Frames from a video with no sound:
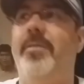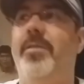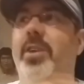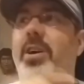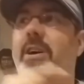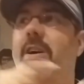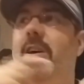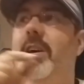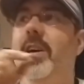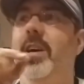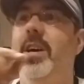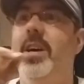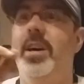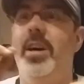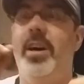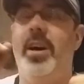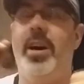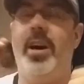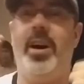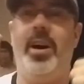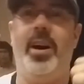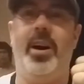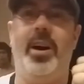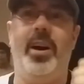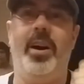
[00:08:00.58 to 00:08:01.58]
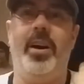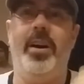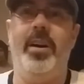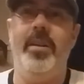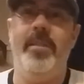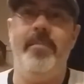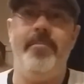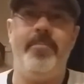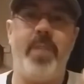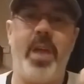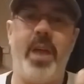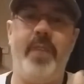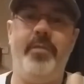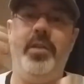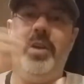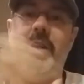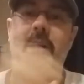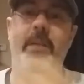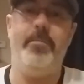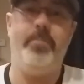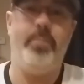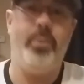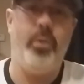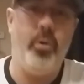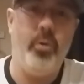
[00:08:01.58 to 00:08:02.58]
to uh, I have to
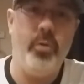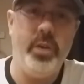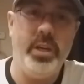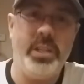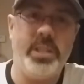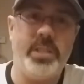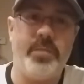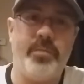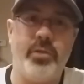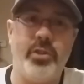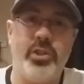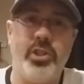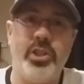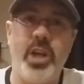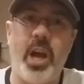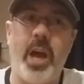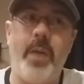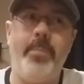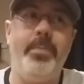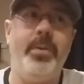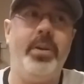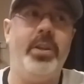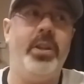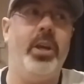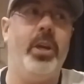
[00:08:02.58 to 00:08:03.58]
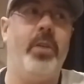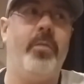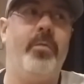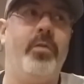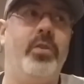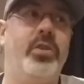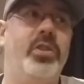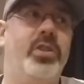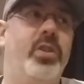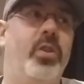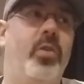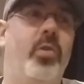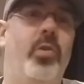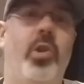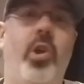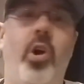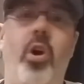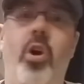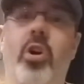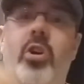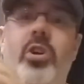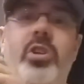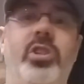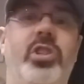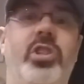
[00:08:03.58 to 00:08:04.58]
get points for shopping there for so
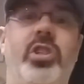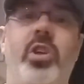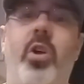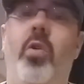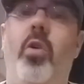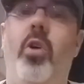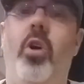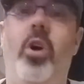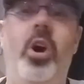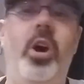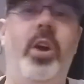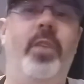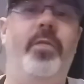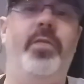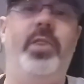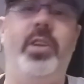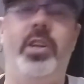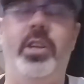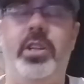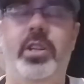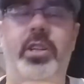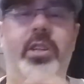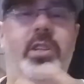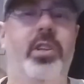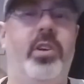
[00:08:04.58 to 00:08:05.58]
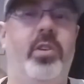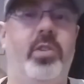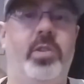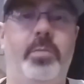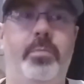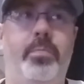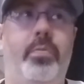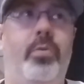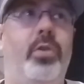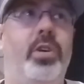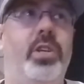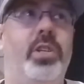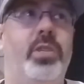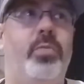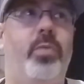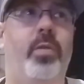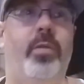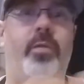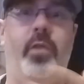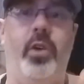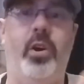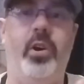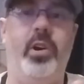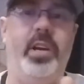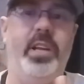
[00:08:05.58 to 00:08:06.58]
long so often and then those points
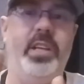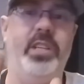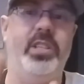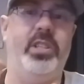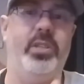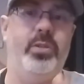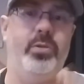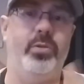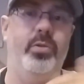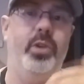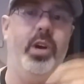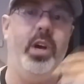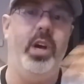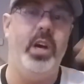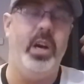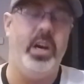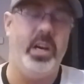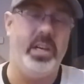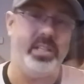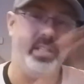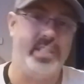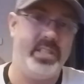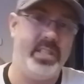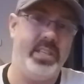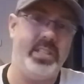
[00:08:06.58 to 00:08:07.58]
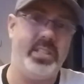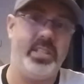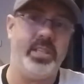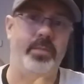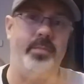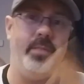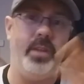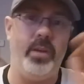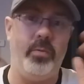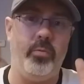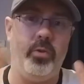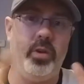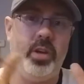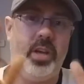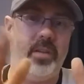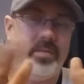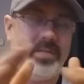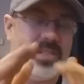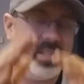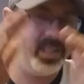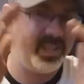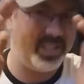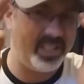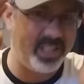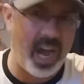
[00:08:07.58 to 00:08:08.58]
revert into a system that will give
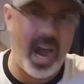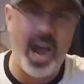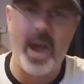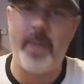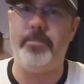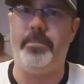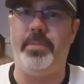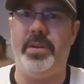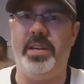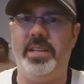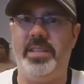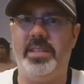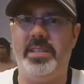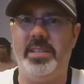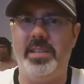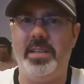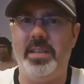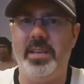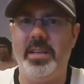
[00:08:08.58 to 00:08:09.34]
stop it